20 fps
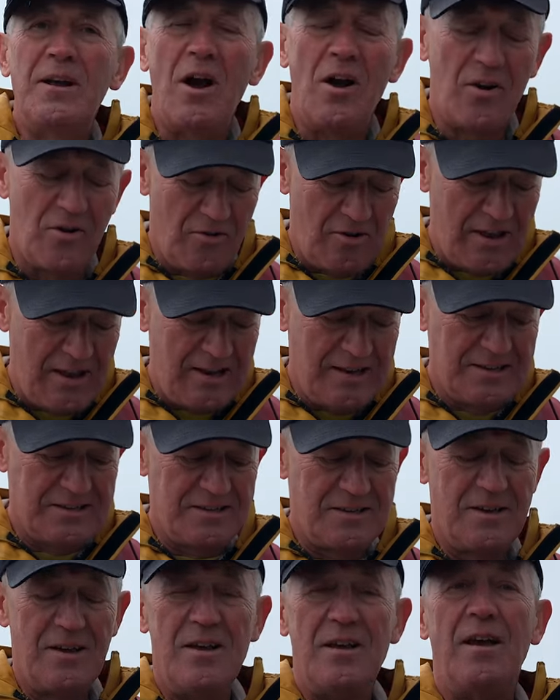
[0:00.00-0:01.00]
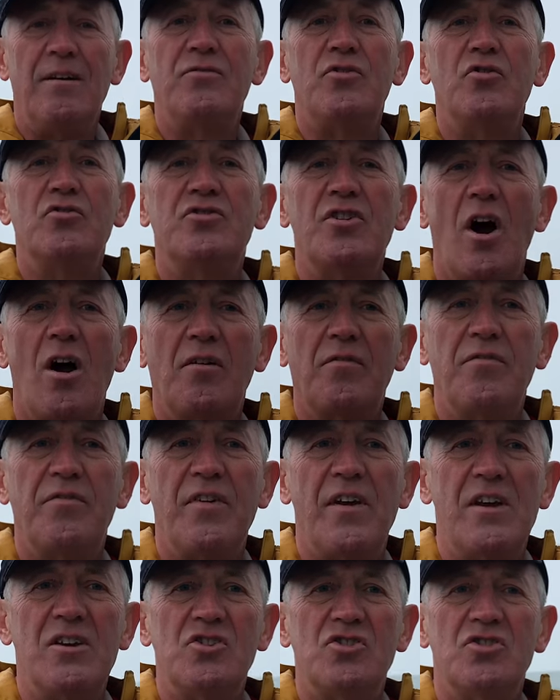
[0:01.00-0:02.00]
of conger eels, a few
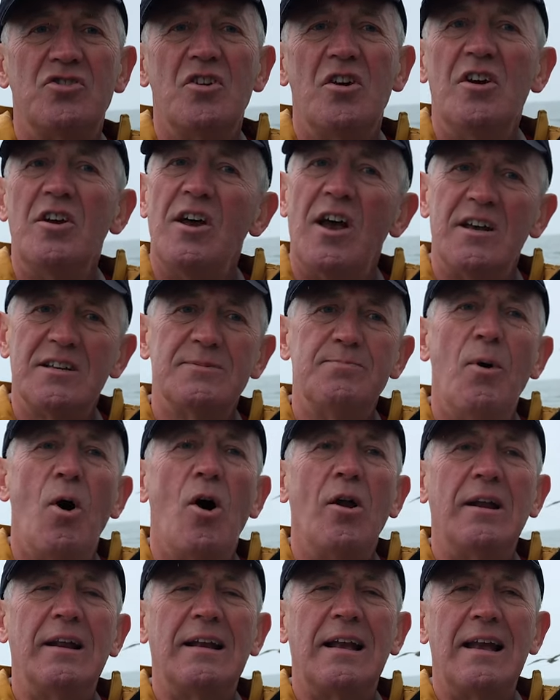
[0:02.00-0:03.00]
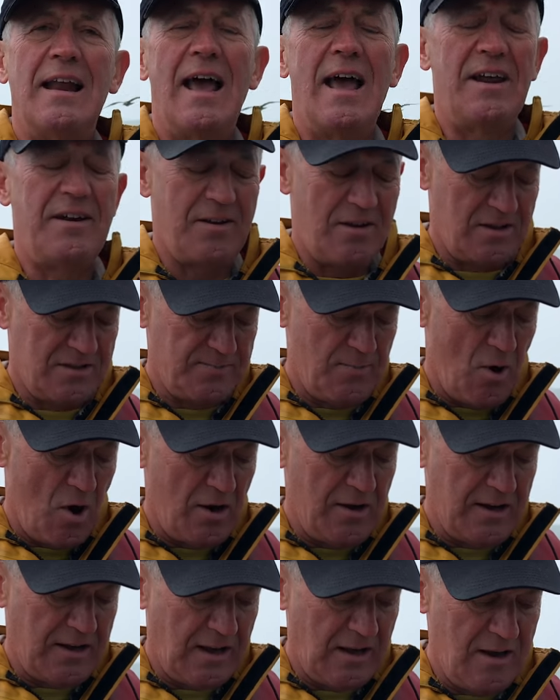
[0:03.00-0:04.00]
dogfish, a small little head, a
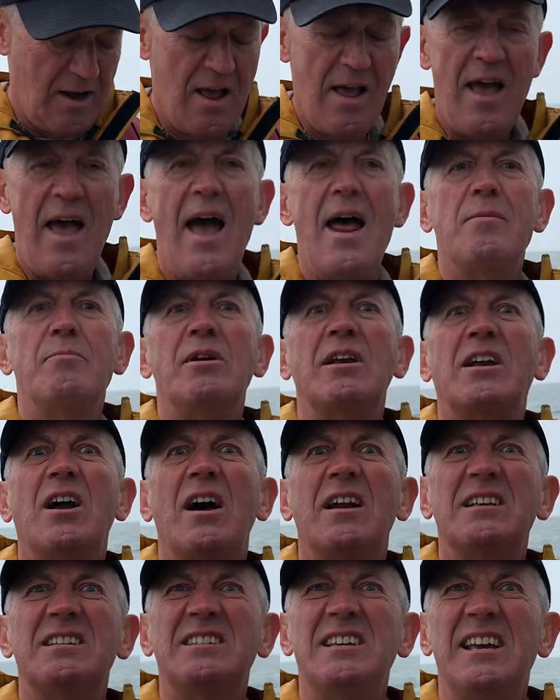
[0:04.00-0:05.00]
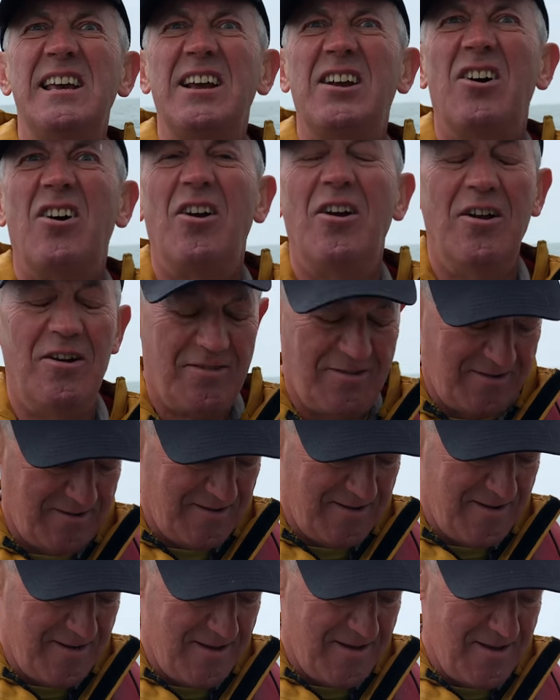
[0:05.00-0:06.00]
small little, and we caught a seagull.
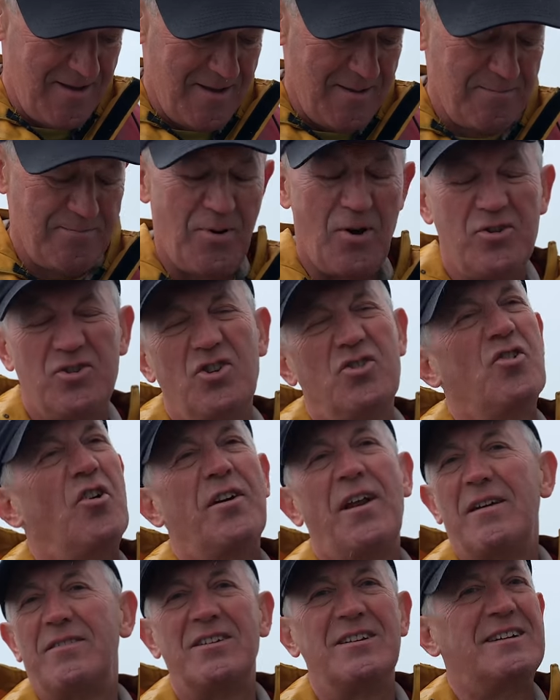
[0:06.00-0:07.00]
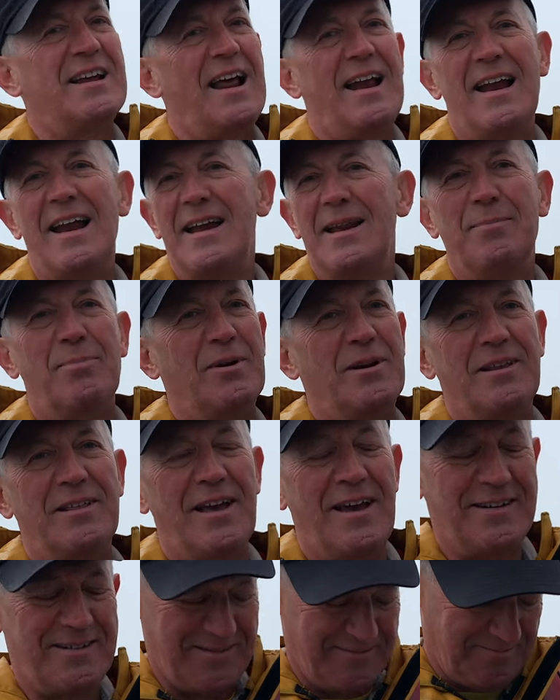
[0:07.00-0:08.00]
Hmm, but you don't have to tell anybody
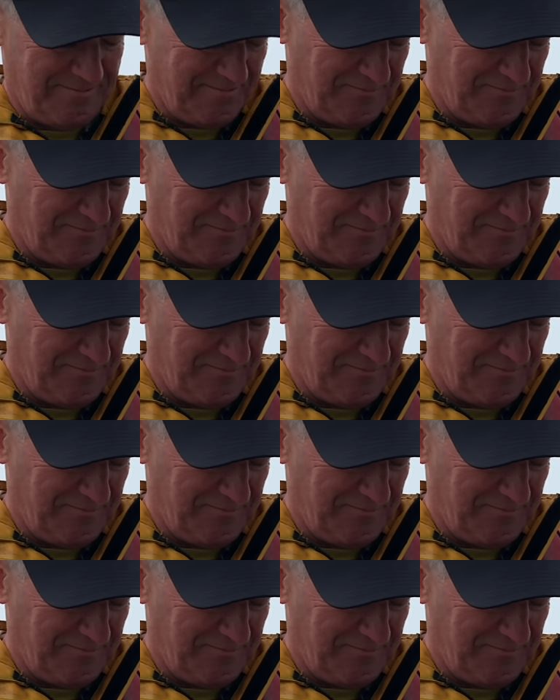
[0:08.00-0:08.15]
that.